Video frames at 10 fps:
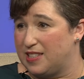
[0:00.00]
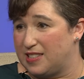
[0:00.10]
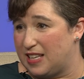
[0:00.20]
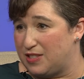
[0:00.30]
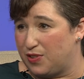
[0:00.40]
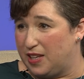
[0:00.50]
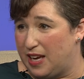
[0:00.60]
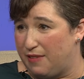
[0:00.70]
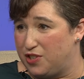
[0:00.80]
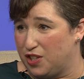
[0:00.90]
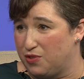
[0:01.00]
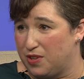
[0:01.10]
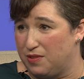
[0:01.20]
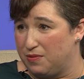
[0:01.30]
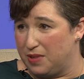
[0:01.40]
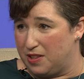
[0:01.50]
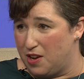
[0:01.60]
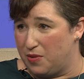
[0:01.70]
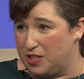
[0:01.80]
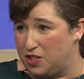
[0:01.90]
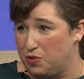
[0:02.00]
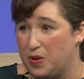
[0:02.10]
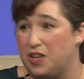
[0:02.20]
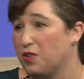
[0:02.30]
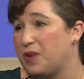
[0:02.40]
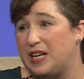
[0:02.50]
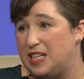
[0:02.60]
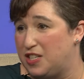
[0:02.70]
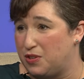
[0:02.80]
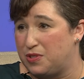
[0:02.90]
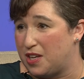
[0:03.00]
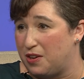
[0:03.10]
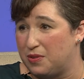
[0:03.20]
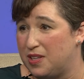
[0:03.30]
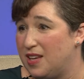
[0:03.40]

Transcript: successfully That's have right. children Absolutely. with no issue when you're ready to do so.